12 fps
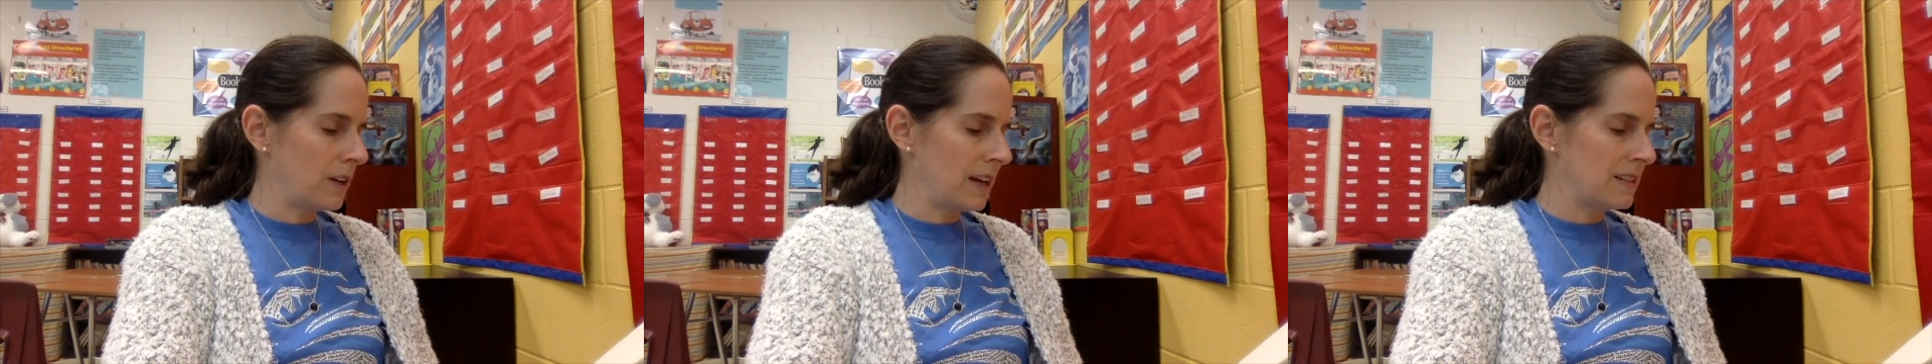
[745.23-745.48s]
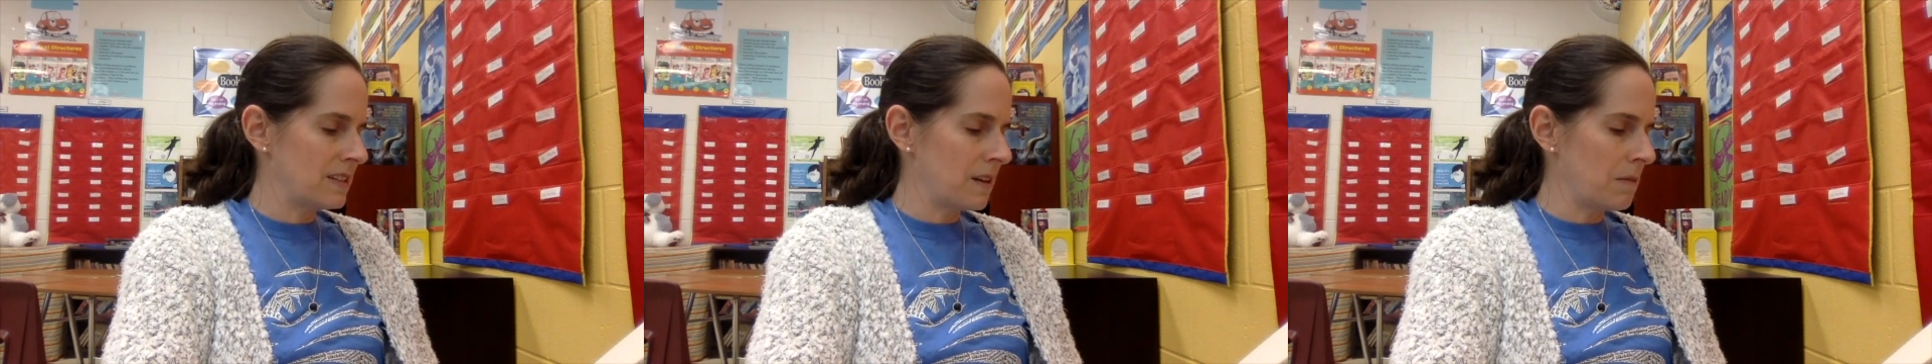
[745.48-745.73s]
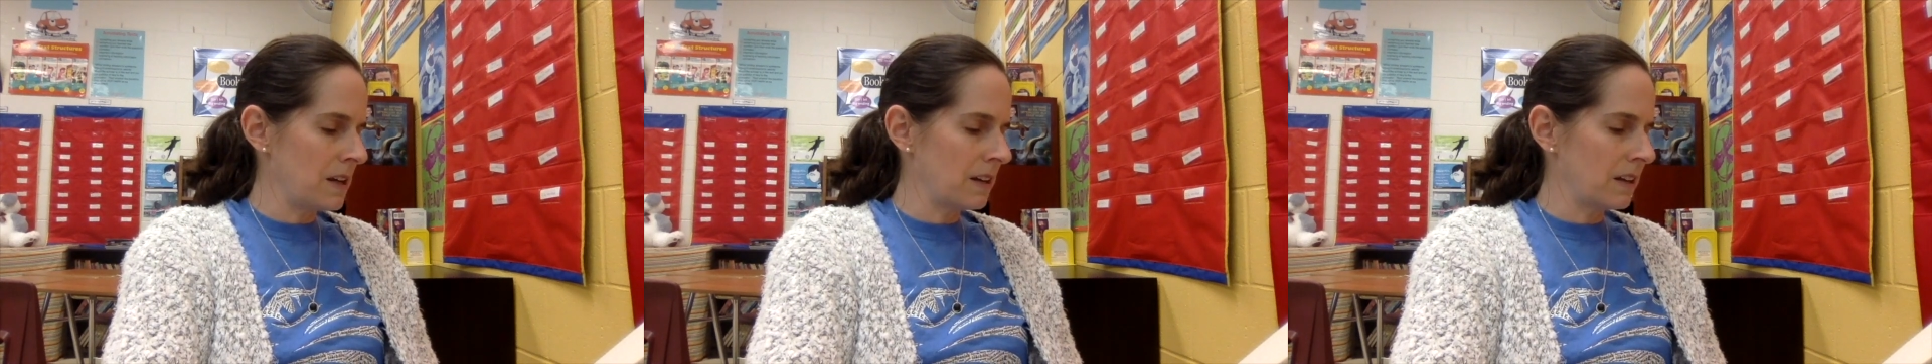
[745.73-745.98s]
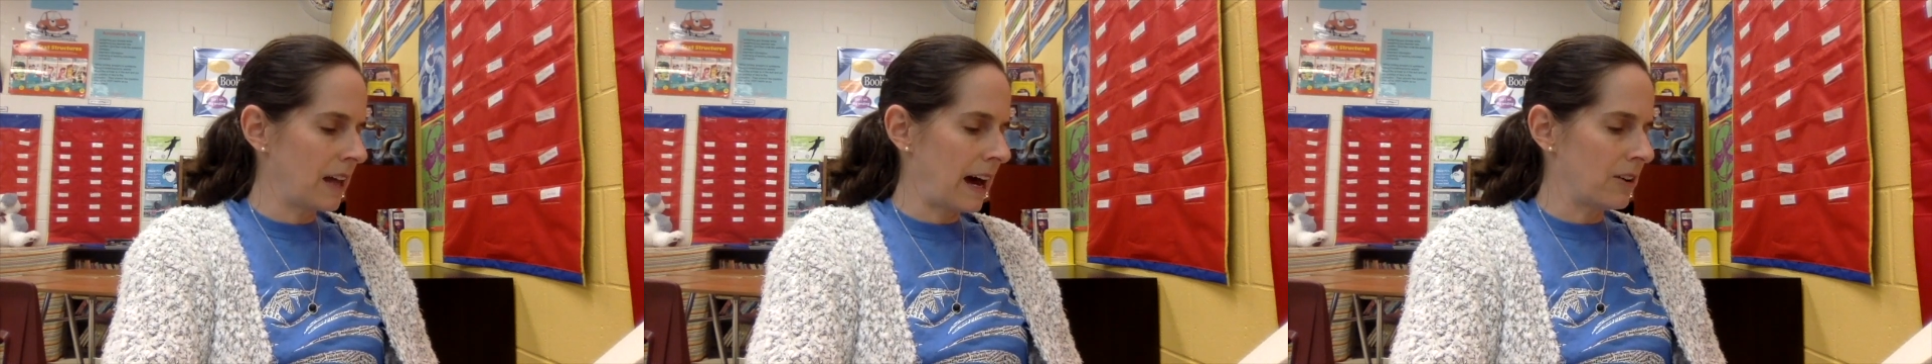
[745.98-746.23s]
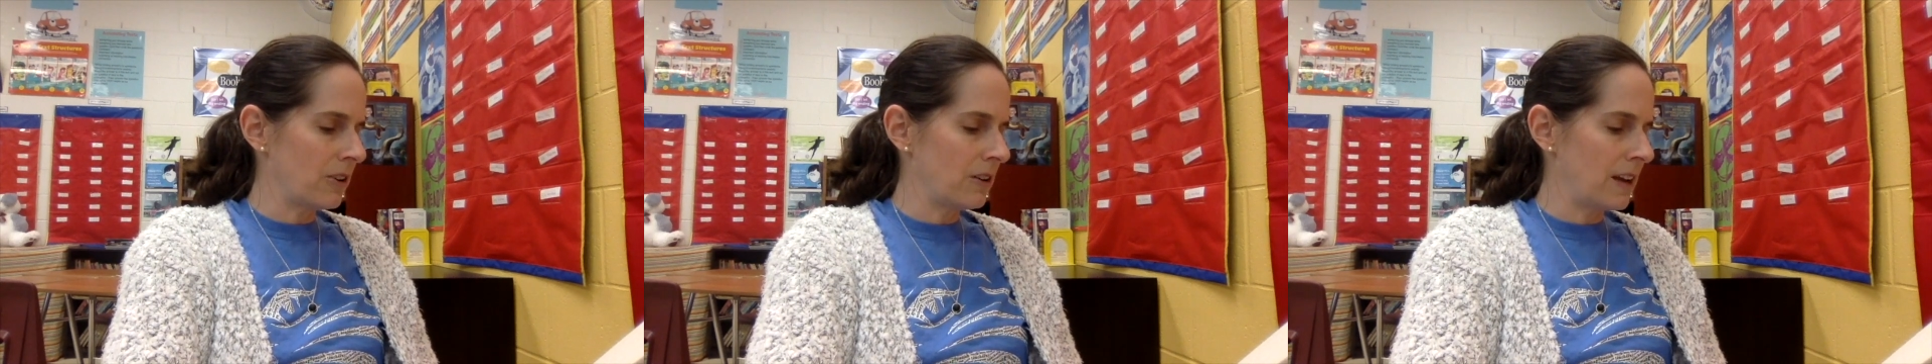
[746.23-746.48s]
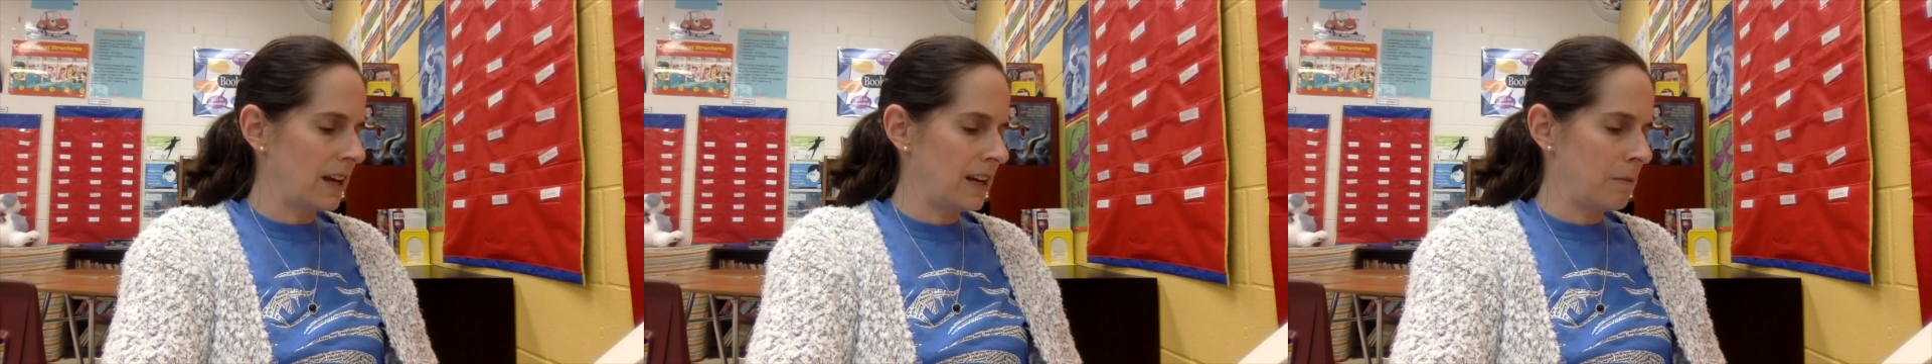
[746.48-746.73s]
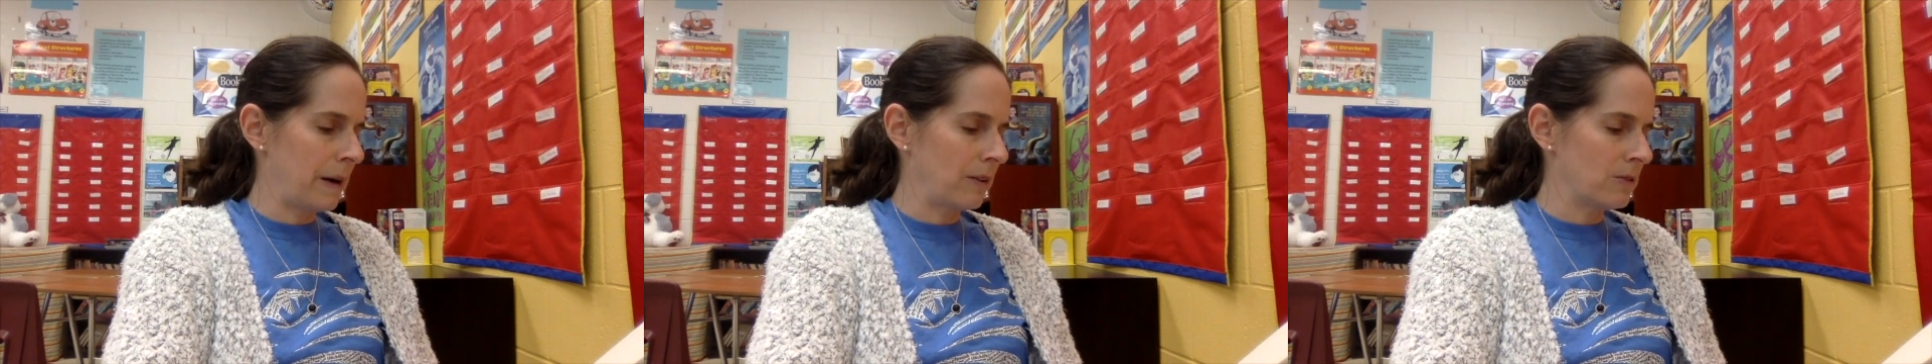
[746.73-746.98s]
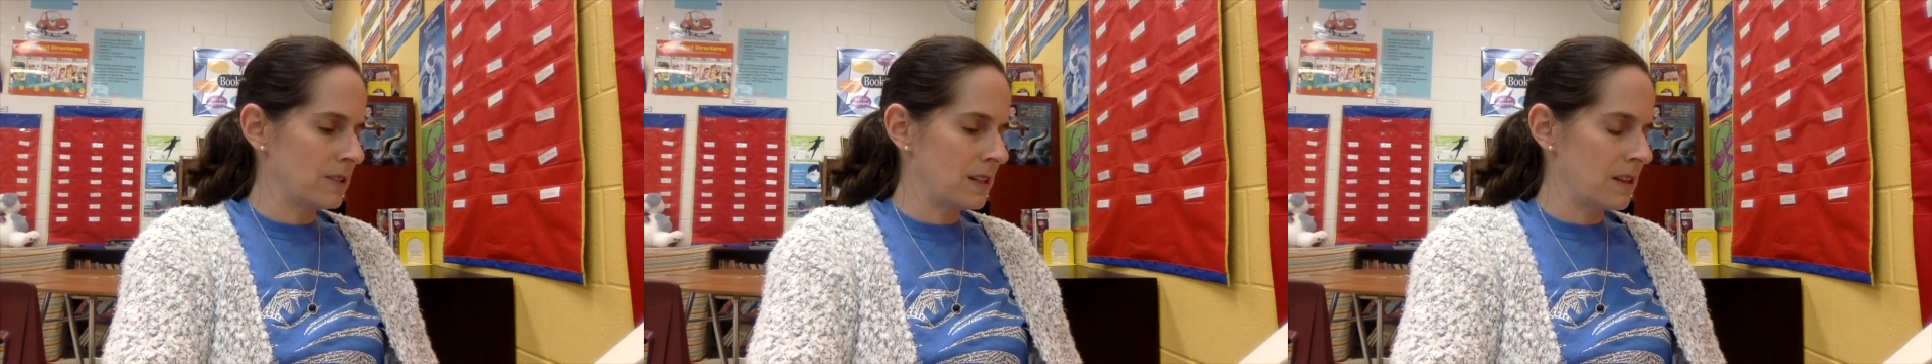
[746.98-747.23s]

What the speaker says: and something clattered and he bounced